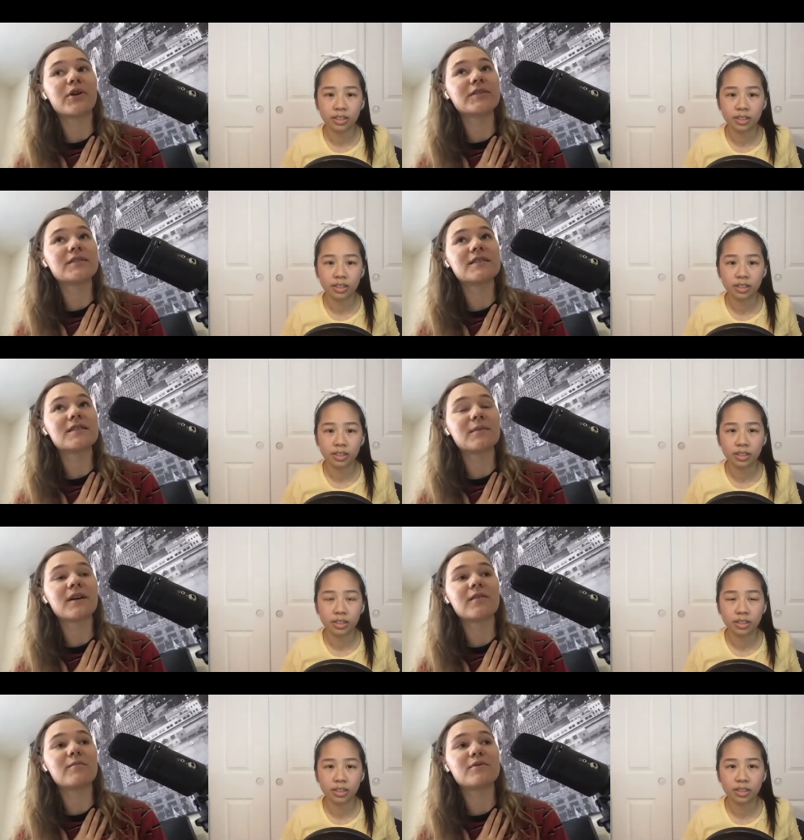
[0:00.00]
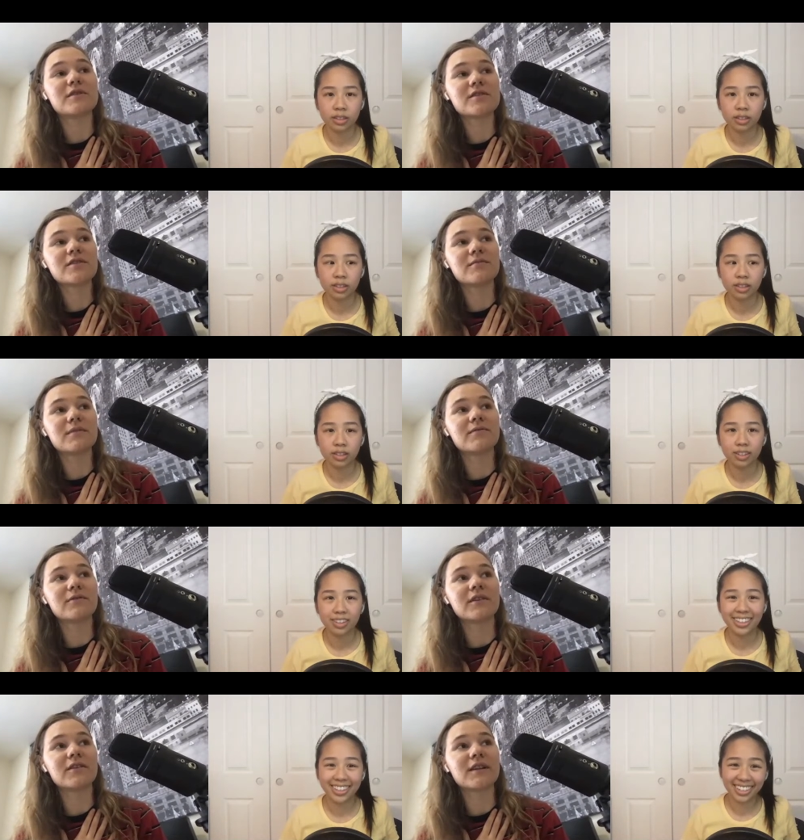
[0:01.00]
Speaker 1: belonged to some kind of musician
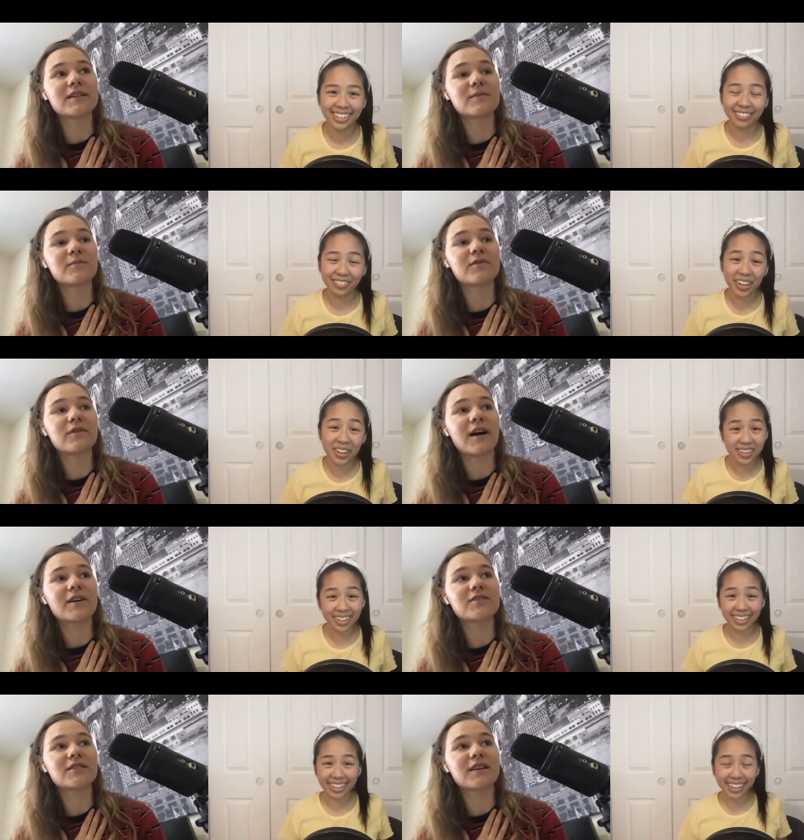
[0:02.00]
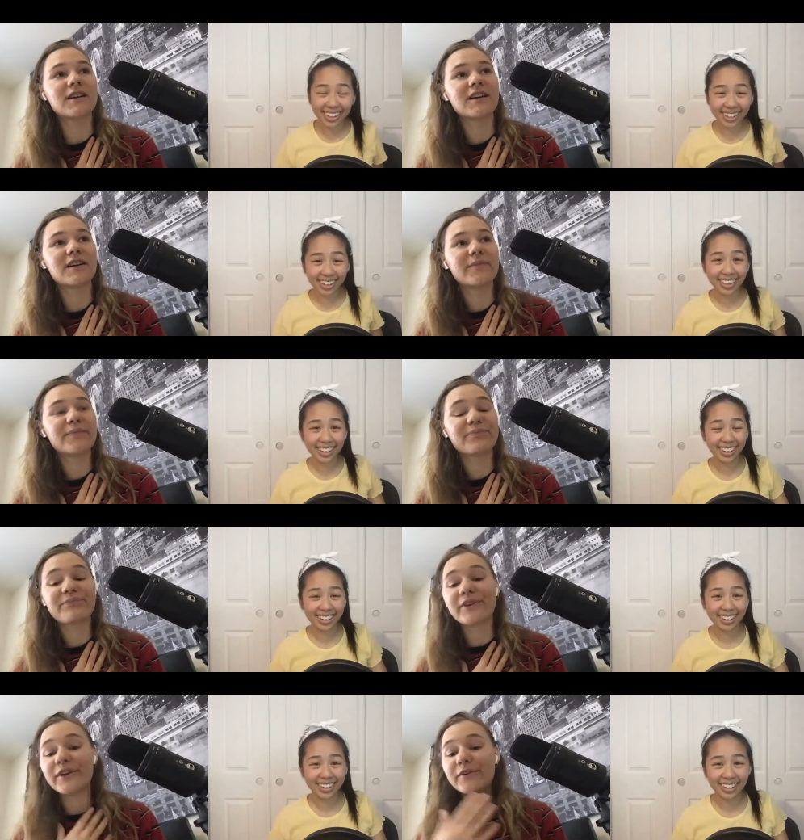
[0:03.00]
before, you know, maybe, like someone who yeah. actually
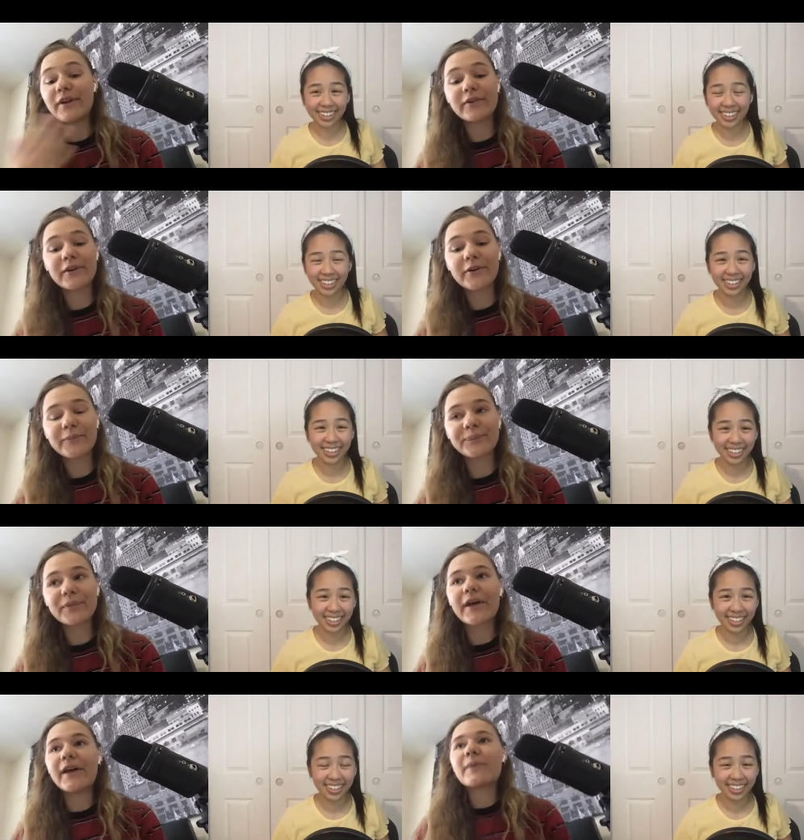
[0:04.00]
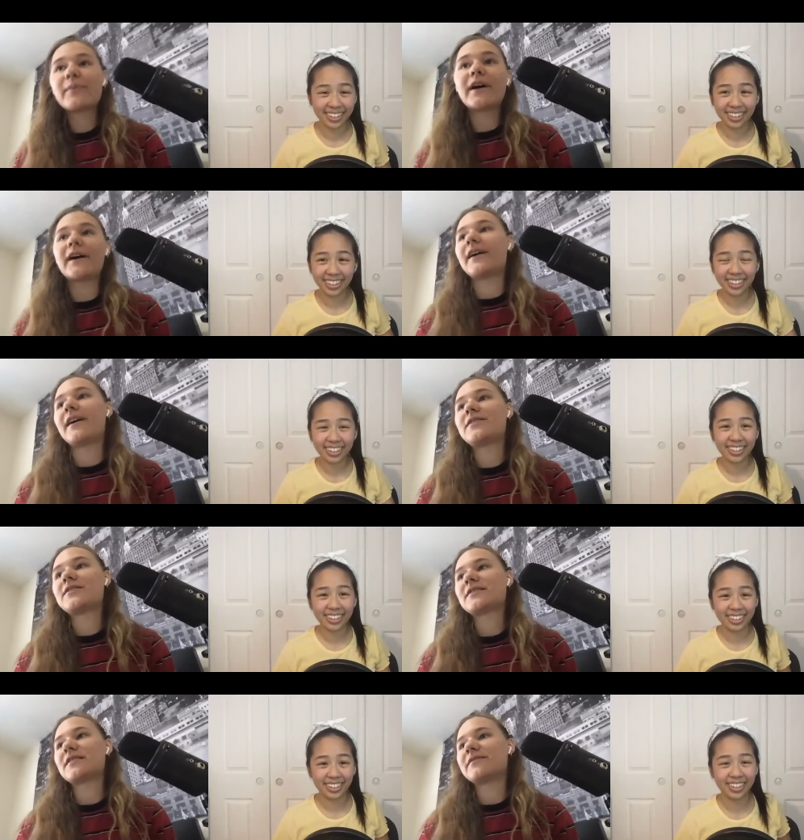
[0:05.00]
you never know. Yeah. But yeah,
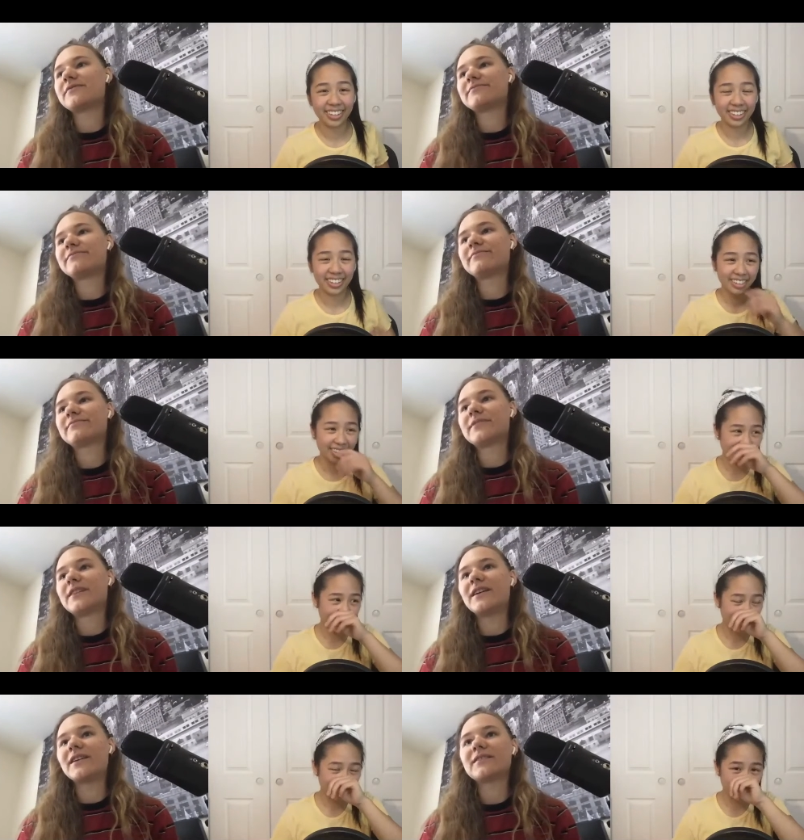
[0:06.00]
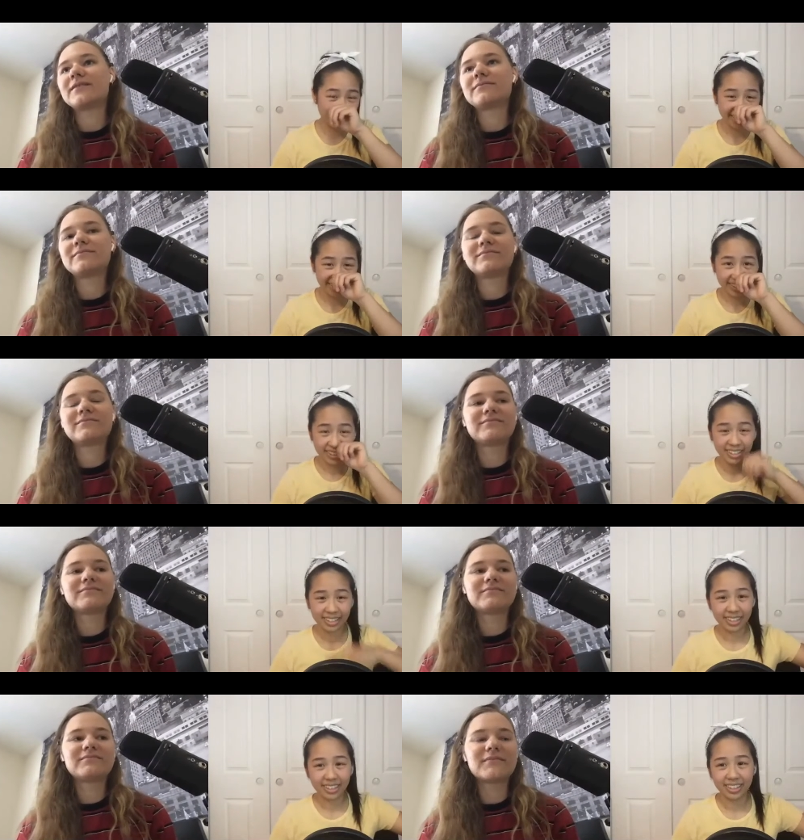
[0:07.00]
I just
Speaker 2: love playing on
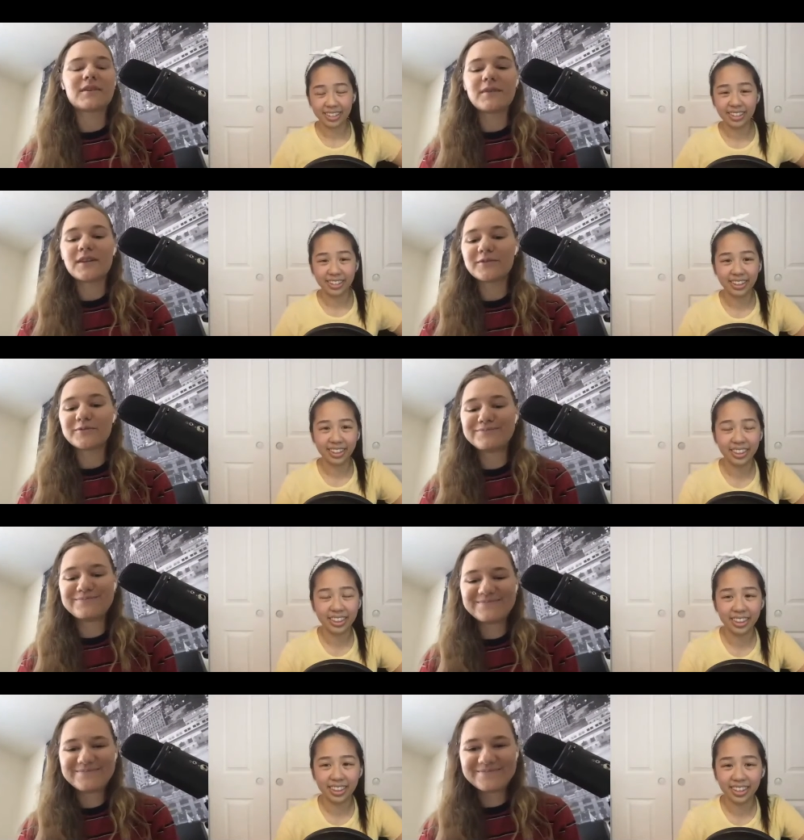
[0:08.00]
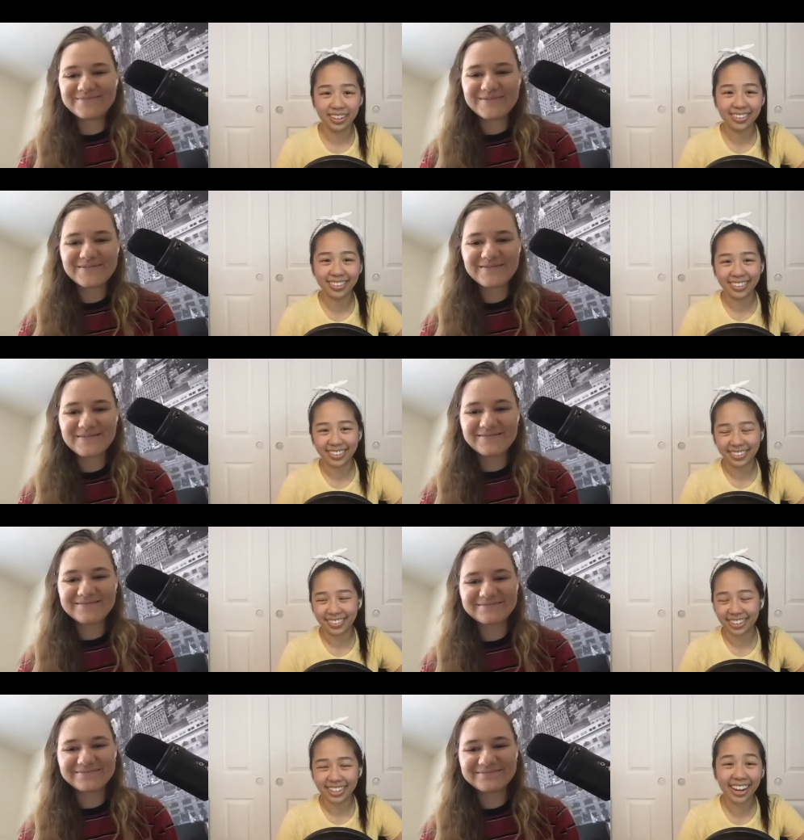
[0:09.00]
my piano. Oh,
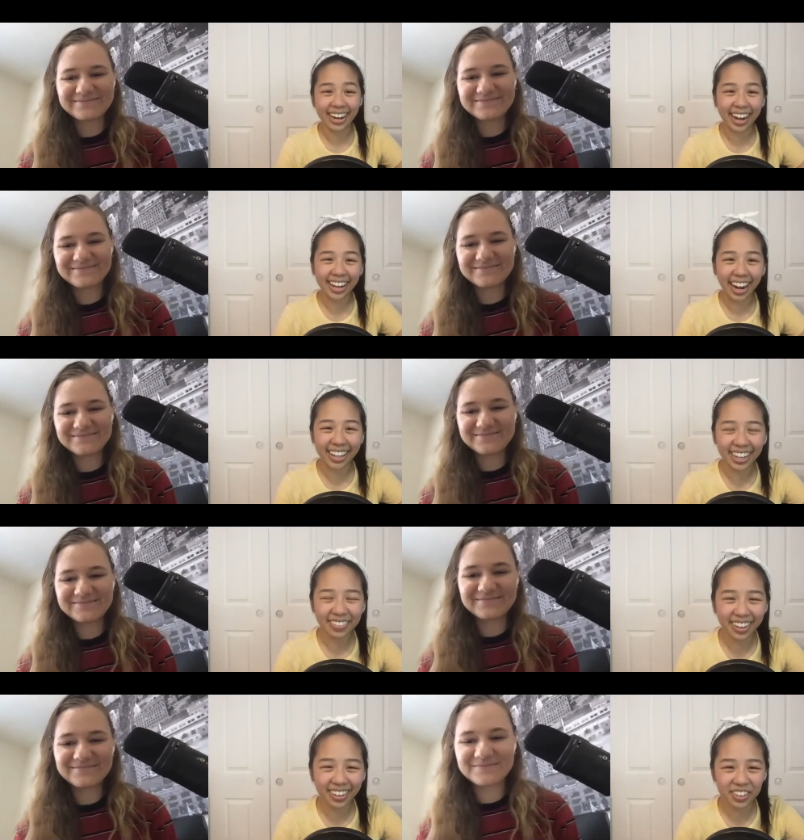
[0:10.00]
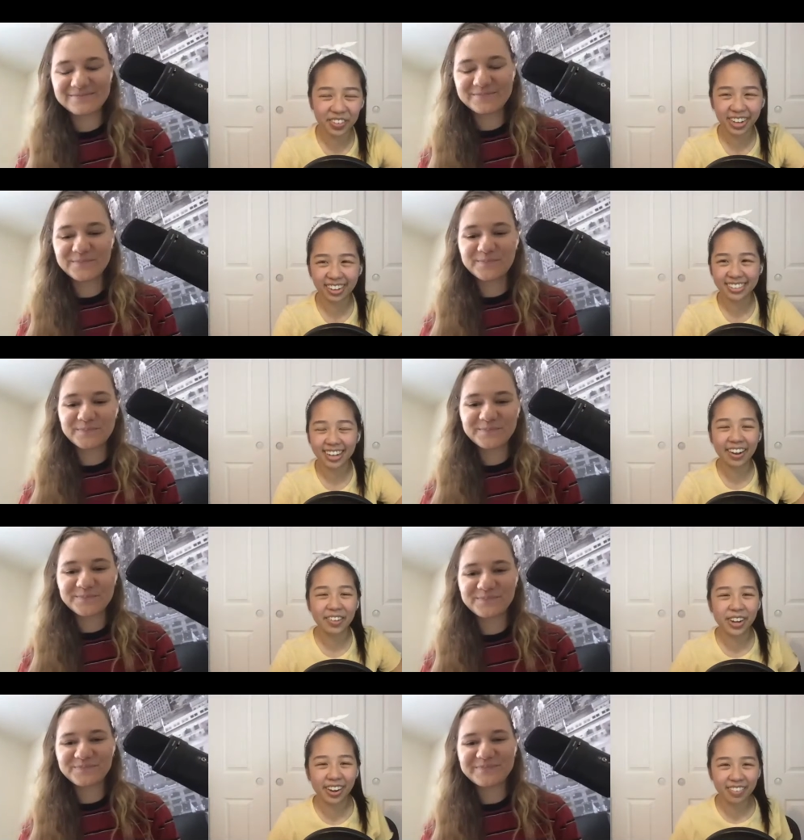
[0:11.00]
yeah, I, I like playing on your piano too. I, whenever